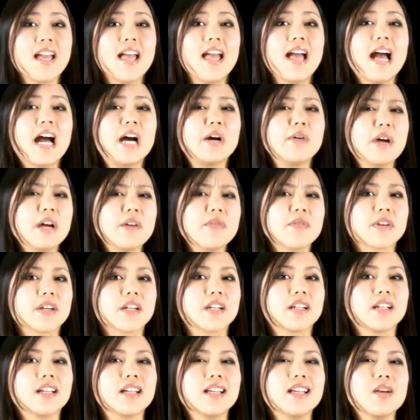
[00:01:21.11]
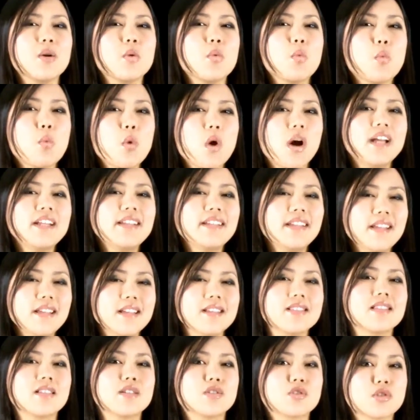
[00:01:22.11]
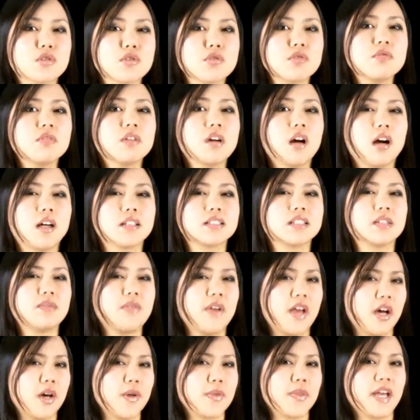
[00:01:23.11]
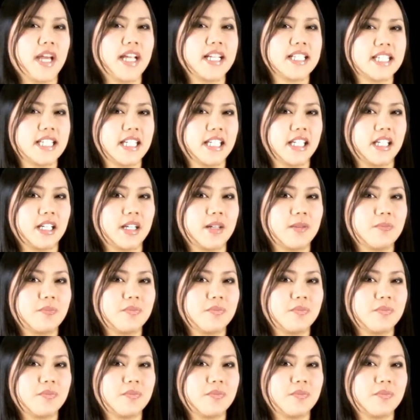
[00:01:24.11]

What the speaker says: However, what is the true cost of health IT?